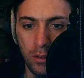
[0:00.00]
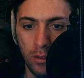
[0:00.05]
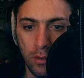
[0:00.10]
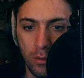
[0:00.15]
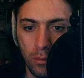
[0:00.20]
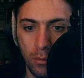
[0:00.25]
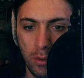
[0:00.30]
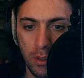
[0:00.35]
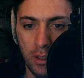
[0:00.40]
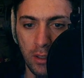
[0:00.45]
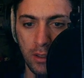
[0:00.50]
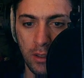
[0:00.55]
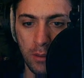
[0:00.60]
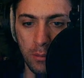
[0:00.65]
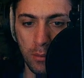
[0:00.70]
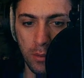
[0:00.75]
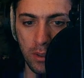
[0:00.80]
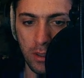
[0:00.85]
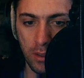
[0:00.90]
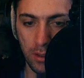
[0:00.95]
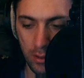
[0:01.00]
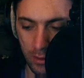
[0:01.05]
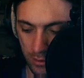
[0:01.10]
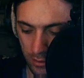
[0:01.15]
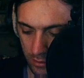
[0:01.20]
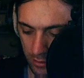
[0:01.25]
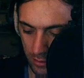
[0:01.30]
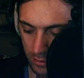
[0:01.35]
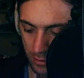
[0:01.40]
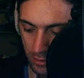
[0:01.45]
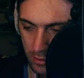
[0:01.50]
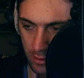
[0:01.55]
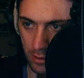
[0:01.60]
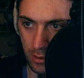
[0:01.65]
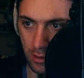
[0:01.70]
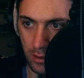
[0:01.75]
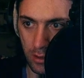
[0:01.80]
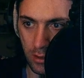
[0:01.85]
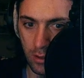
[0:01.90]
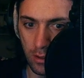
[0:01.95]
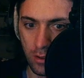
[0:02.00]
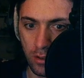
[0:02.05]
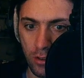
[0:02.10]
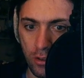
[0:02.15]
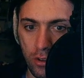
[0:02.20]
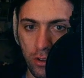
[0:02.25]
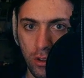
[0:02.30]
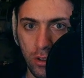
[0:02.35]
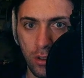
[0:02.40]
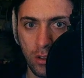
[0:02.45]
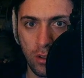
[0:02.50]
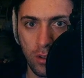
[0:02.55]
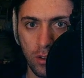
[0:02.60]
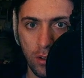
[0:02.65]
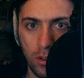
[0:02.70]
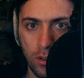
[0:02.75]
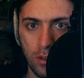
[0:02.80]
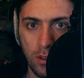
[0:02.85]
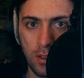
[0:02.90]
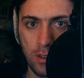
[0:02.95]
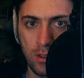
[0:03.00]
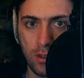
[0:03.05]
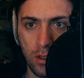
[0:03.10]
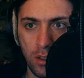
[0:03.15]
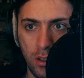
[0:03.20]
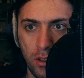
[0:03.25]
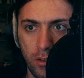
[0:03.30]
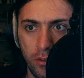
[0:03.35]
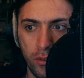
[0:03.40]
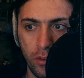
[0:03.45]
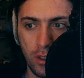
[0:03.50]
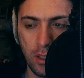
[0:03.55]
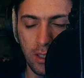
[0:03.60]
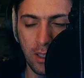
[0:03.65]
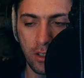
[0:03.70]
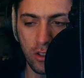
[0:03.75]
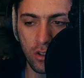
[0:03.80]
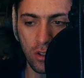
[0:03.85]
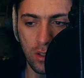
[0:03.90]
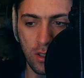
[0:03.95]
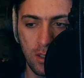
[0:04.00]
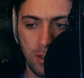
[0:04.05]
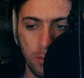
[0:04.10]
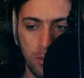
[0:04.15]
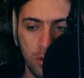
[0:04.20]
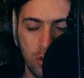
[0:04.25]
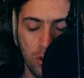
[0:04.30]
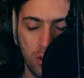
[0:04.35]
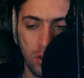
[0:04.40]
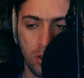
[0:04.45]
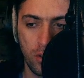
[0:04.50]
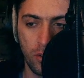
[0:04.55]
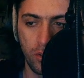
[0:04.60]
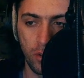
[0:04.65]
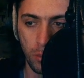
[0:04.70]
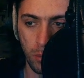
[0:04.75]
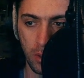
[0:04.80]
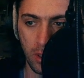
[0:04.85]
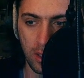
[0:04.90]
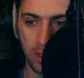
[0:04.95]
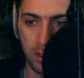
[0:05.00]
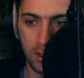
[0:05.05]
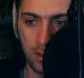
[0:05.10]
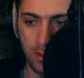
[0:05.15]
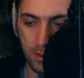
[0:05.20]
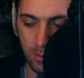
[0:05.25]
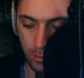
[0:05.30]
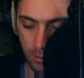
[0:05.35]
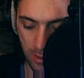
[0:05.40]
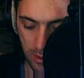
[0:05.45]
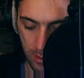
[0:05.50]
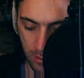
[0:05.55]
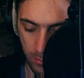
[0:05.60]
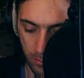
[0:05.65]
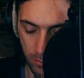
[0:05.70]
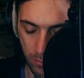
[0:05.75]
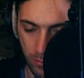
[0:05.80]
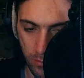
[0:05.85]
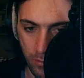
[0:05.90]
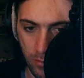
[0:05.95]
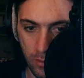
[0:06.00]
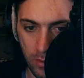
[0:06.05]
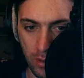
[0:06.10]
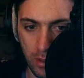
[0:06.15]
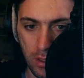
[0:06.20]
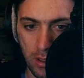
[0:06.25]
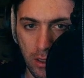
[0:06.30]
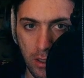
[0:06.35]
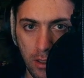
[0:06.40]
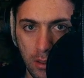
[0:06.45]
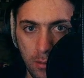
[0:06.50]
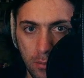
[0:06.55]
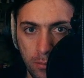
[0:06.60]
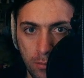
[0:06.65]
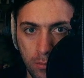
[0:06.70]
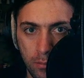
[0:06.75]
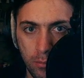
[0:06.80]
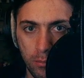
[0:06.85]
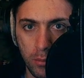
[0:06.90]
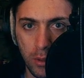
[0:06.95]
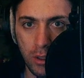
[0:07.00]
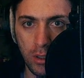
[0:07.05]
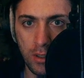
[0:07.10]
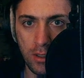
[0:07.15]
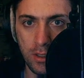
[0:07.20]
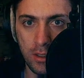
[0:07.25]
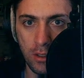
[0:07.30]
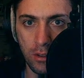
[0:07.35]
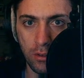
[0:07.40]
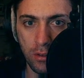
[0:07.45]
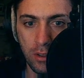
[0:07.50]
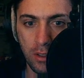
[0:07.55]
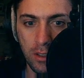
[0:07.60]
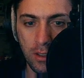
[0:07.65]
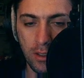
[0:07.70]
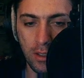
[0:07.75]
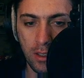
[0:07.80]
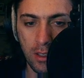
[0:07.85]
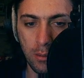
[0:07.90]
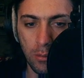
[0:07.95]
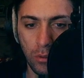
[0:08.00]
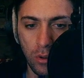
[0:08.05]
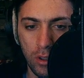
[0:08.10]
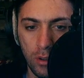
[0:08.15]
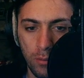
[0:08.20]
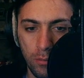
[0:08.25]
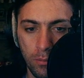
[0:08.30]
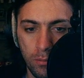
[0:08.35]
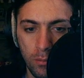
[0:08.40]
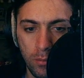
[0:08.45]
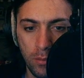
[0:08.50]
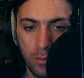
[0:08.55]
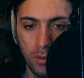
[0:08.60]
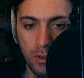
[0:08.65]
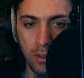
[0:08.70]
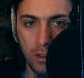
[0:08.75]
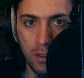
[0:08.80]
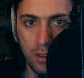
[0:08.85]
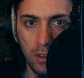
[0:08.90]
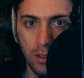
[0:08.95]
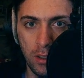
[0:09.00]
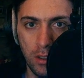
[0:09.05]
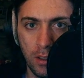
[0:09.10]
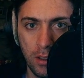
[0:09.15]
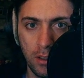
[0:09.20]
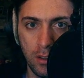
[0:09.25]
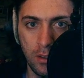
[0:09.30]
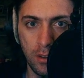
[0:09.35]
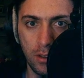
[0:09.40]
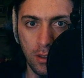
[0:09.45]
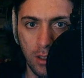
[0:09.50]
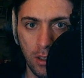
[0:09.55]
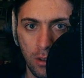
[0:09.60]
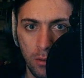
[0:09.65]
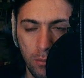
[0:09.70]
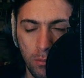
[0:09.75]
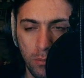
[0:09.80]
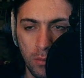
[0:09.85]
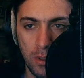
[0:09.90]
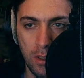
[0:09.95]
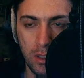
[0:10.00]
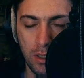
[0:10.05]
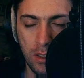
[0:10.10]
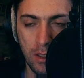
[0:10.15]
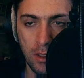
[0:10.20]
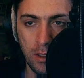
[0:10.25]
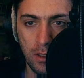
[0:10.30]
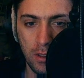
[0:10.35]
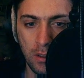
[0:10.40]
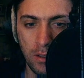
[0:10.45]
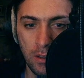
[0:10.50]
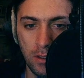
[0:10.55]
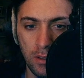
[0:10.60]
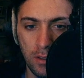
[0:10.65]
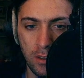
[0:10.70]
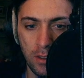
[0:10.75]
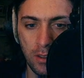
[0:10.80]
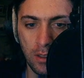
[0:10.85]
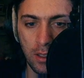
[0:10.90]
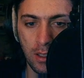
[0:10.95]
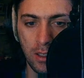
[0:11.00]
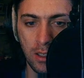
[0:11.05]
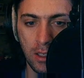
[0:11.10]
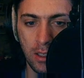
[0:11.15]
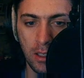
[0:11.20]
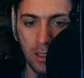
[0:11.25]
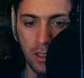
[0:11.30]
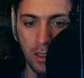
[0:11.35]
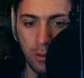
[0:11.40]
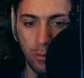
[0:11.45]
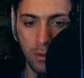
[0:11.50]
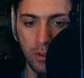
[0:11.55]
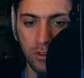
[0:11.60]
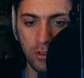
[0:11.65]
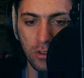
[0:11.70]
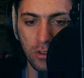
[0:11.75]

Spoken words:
wait, let me turn this off. Actually, let me turn off the plugin as well, because I don't need it anymore. Now, I want to